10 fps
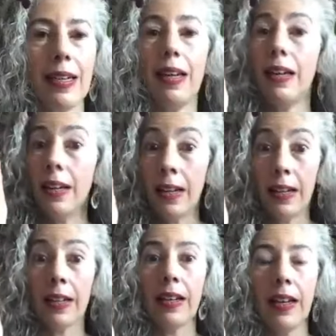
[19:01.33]

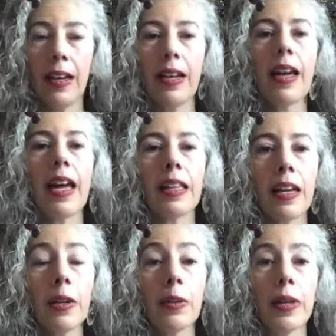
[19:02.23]

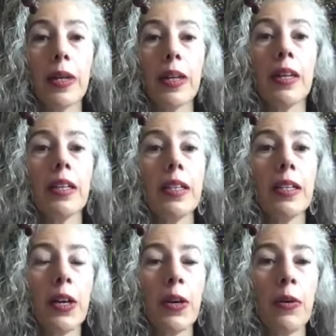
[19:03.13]
Hello.
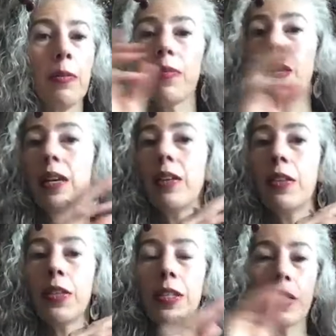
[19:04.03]

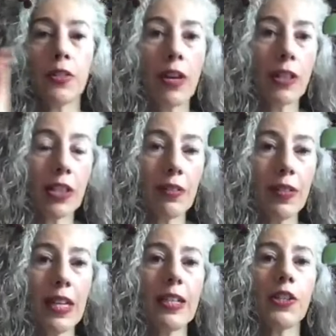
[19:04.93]
The destruction of
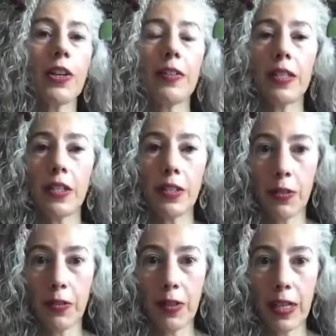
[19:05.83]
nature and the
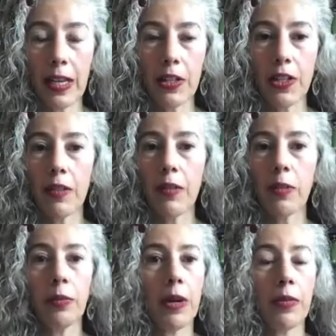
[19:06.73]
desertification
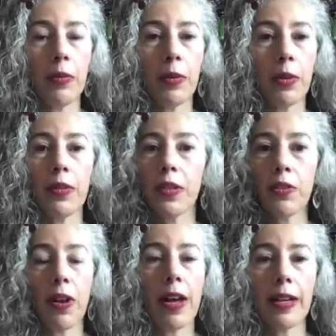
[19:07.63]
of the world, the
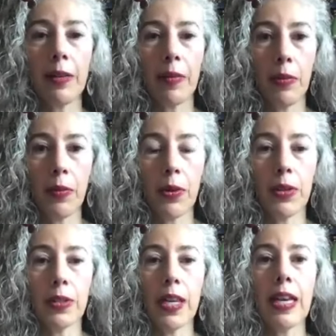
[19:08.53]
drying up of the
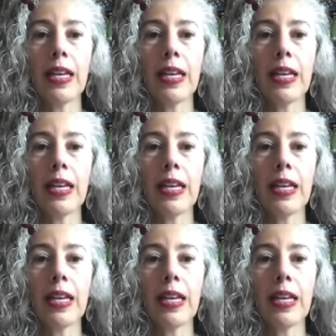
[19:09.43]
world,